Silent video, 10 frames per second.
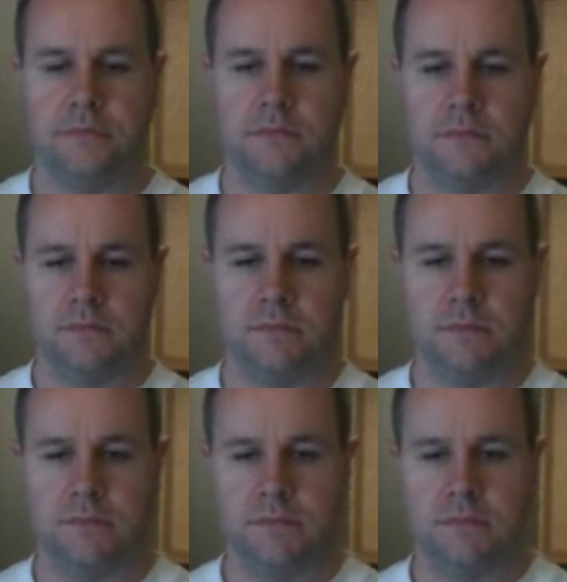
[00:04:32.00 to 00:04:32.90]

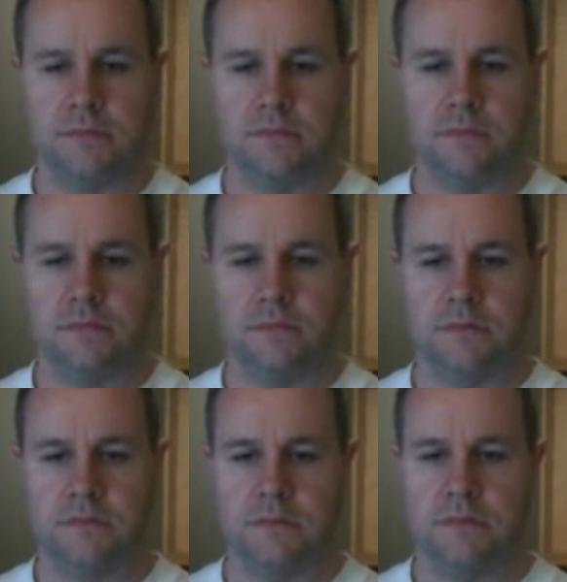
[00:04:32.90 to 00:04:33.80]

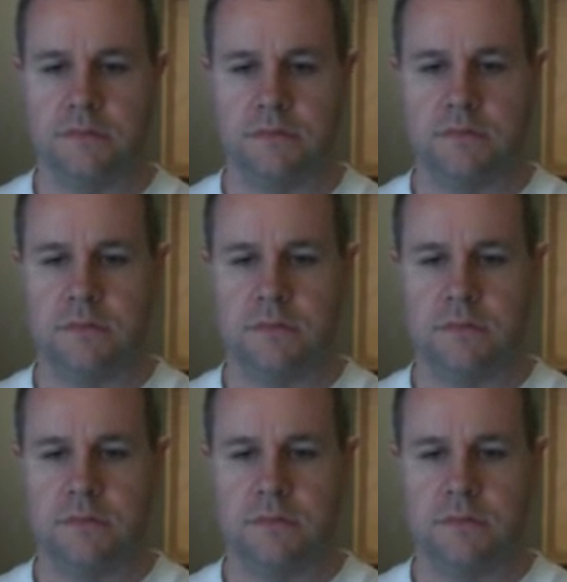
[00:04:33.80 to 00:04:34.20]
(no one is talking)